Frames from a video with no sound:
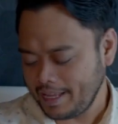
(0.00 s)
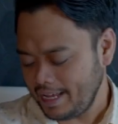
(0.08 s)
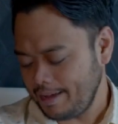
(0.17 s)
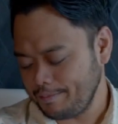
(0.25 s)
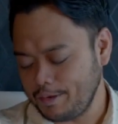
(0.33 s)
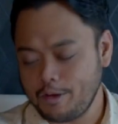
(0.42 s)

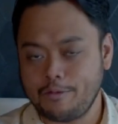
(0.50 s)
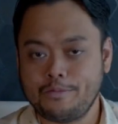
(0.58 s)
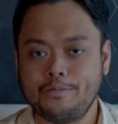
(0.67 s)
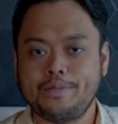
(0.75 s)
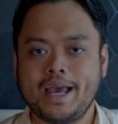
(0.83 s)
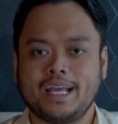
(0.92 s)
I'm going
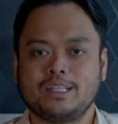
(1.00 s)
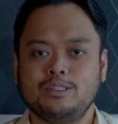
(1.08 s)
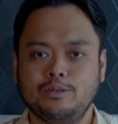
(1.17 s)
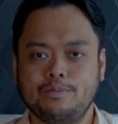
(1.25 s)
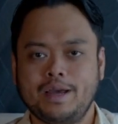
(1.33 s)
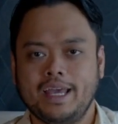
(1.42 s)
back
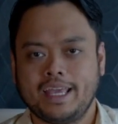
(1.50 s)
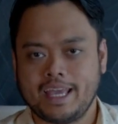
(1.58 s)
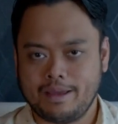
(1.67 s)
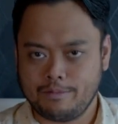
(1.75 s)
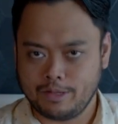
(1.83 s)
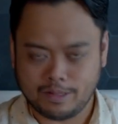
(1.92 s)
to my
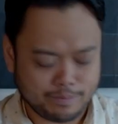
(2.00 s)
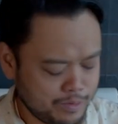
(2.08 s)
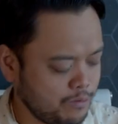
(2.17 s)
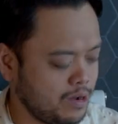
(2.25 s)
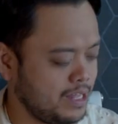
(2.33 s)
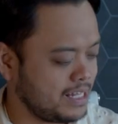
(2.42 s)
camera number
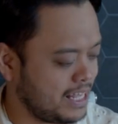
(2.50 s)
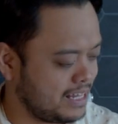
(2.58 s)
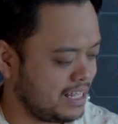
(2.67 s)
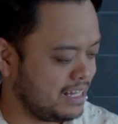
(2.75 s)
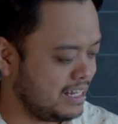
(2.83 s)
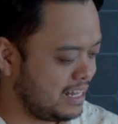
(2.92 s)
one, and
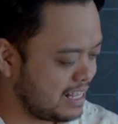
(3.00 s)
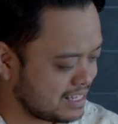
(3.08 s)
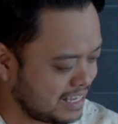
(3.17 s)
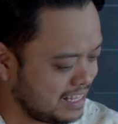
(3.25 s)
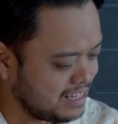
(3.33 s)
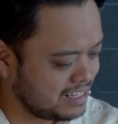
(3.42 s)
then let's
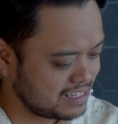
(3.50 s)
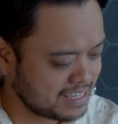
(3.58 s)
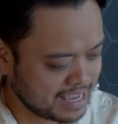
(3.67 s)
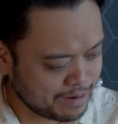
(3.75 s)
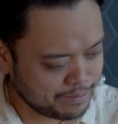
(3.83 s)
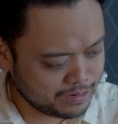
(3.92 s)
say in this
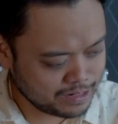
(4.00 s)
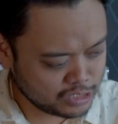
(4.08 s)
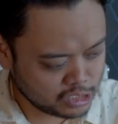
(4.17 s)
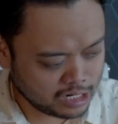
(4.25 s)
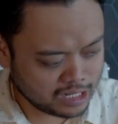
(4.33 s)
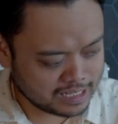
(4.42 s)
camera
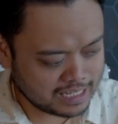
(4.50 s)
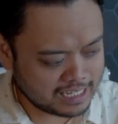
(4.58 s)
shot,